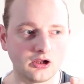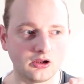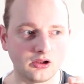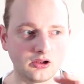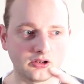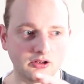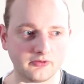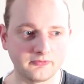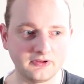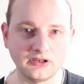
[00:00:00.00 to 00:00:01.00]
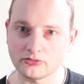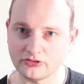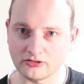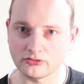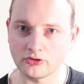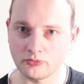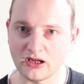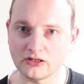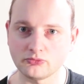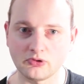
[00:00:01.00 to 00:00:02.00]
the videos that she
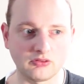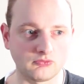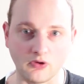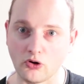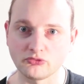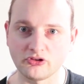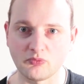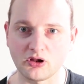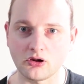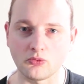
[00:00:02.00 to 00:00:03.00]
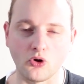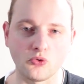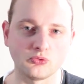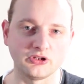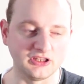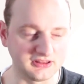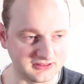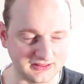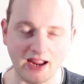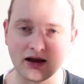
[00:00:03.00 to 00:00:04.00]
creates with drones and what, holy
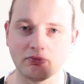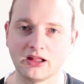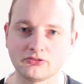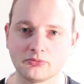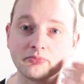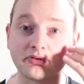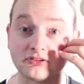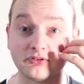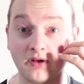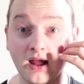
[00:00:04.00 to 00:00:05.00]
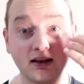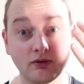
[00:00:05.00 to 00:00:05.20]
damn, that's impressive.